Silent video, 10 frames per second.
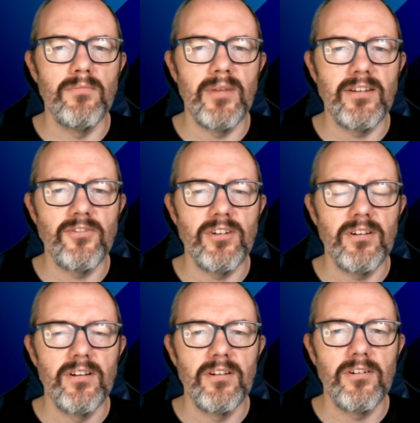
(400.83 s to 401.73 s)
Manager
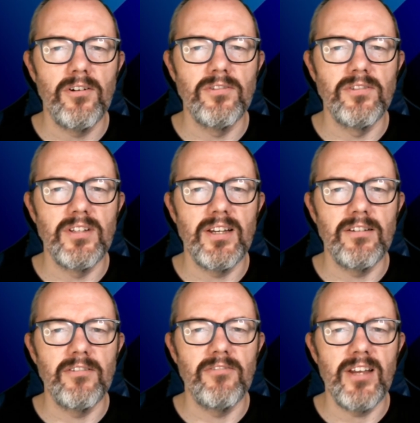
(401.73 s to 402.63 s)

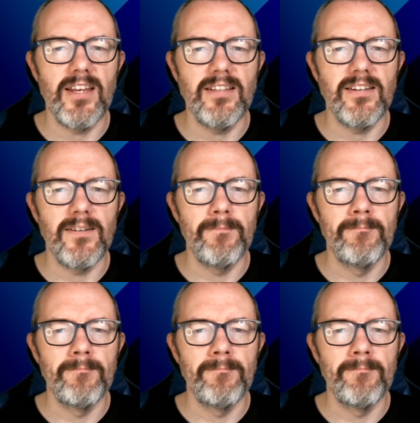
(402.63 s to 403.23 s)
content creator.